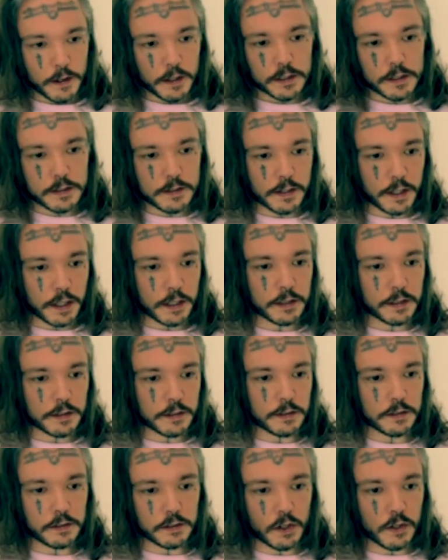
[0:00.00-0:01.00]
The
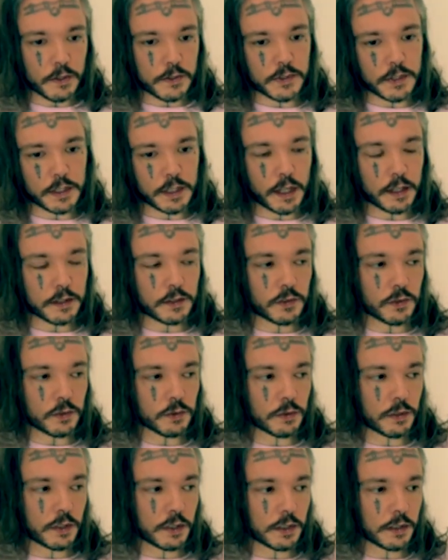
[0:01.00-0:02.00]
second dose that I
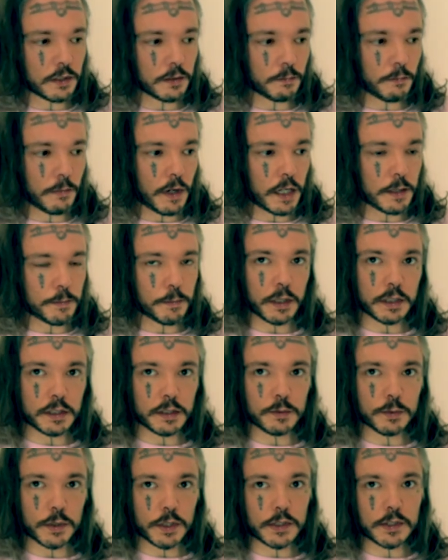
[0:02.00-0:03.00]
took, my body
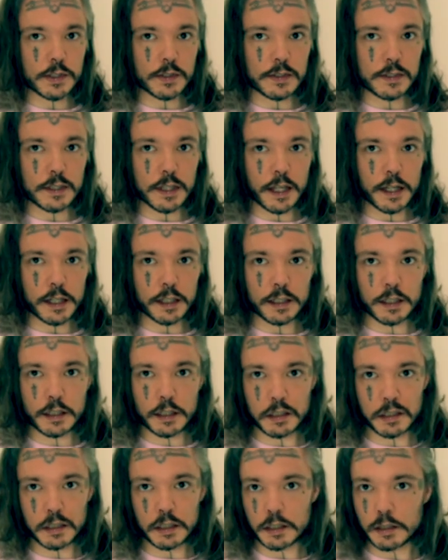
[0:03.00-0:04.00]
was just like,
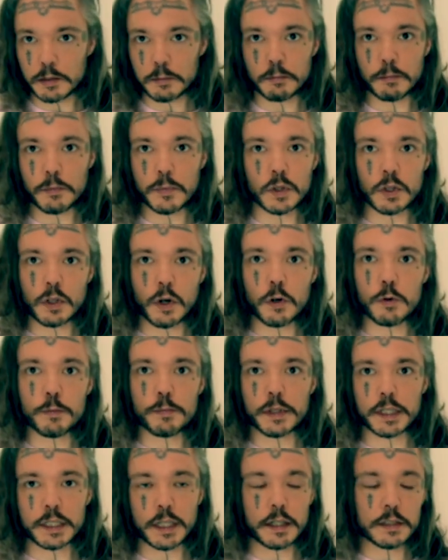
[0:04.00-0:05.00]
nope,
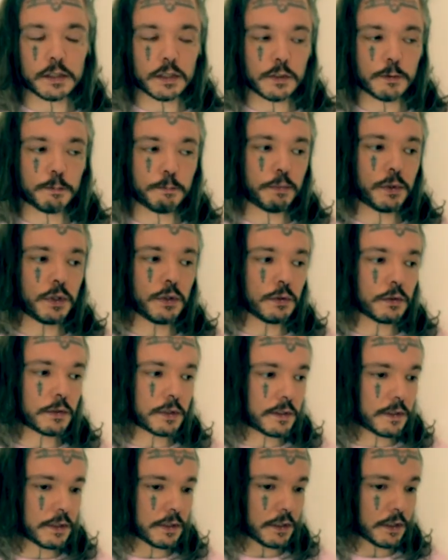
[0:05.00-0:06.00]
and I just
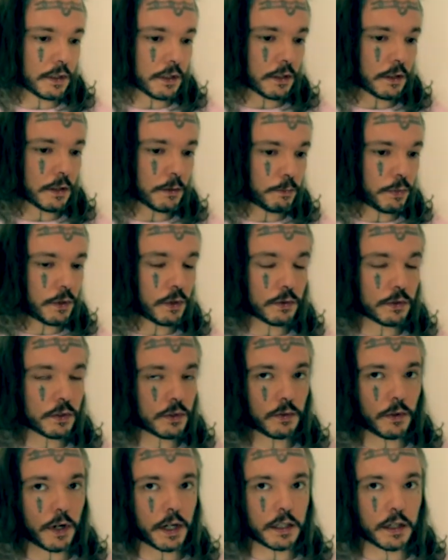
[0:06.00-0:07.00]
puked
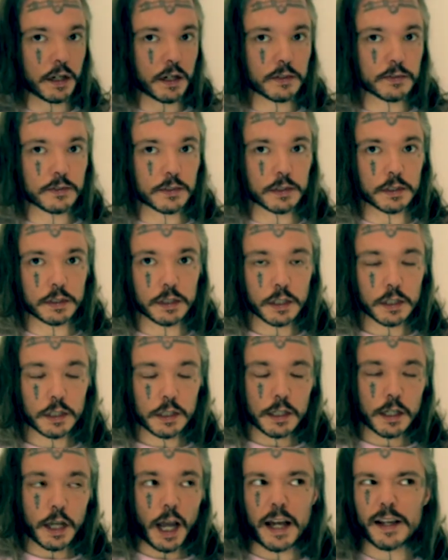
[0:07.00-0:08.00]
straight after.
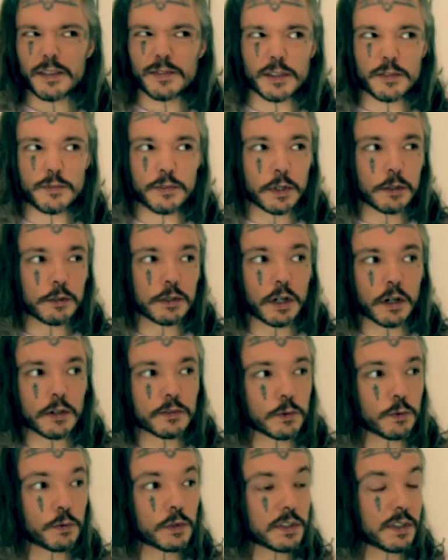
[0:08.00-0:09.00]
I have that very
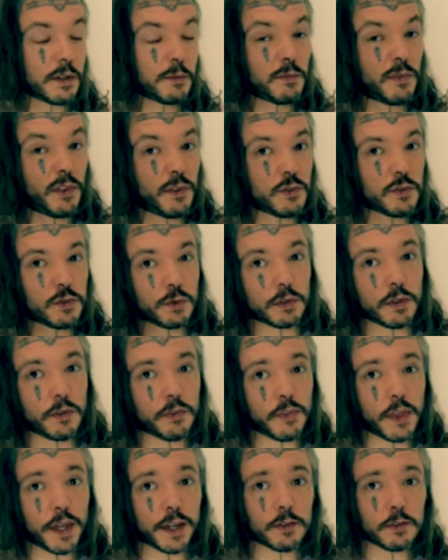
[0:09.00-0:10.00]
often, which I'm sort
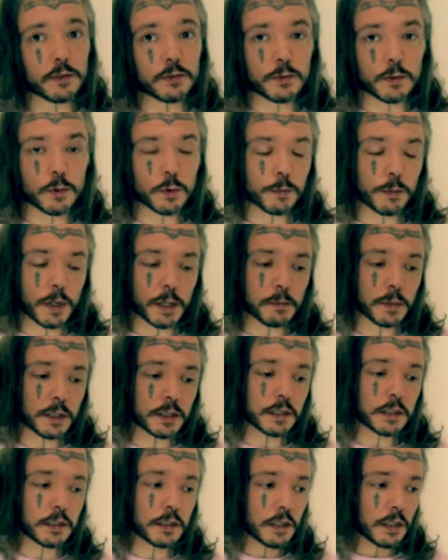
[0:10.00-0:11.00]
of thankful for my
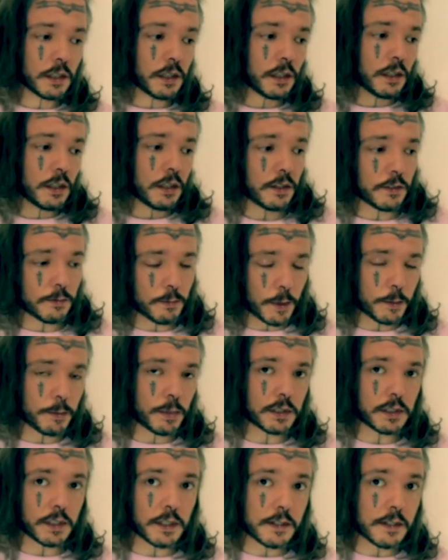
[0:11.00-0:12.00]
body. If my
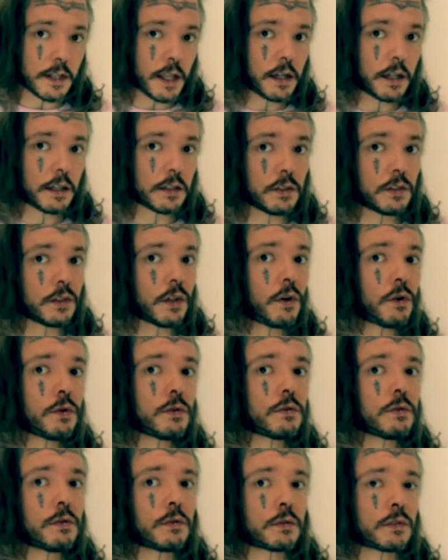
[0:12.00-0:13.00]
body is like, no,
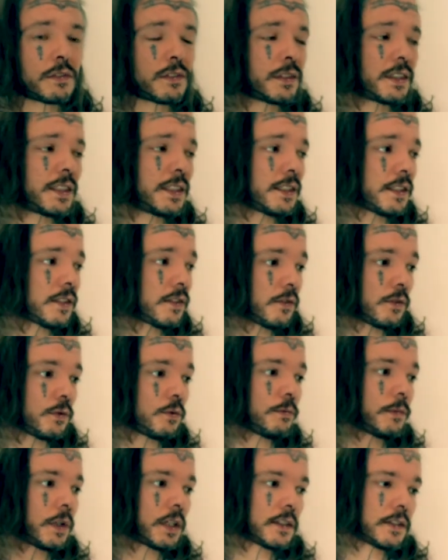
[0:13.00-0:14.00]
or it is too
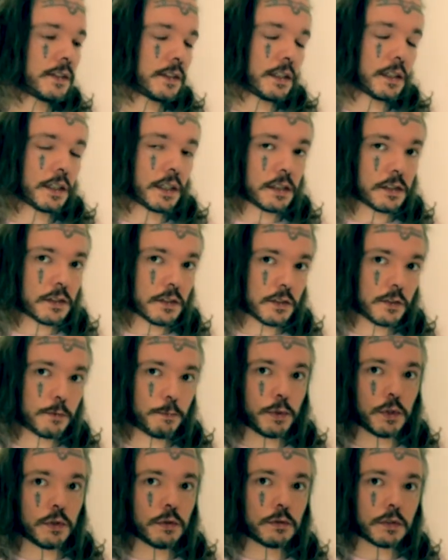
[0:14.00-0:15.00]
much, then I
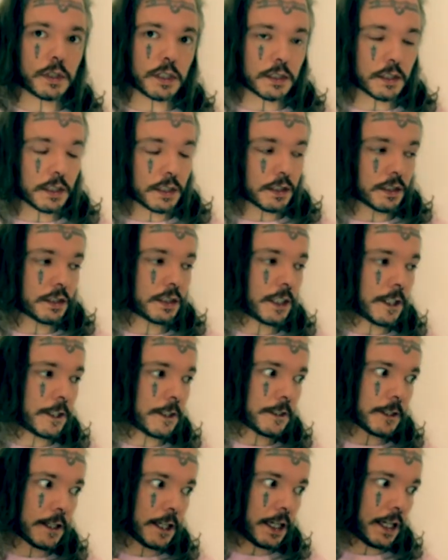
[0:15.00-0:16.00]
just puke and then
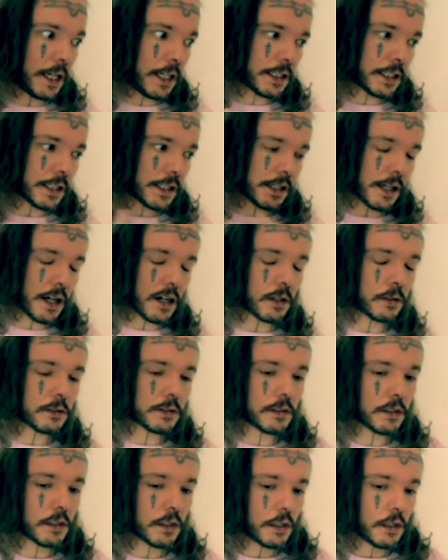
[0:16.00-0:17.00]
it is out.